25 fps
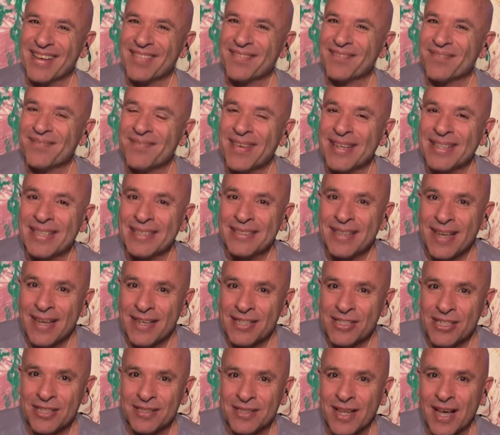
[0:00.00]

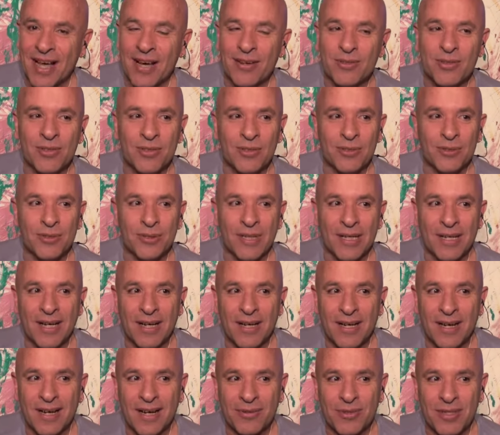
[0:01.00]
Meditation. How
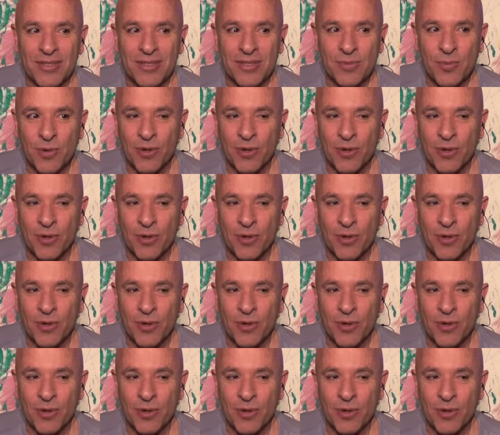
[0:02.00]
does it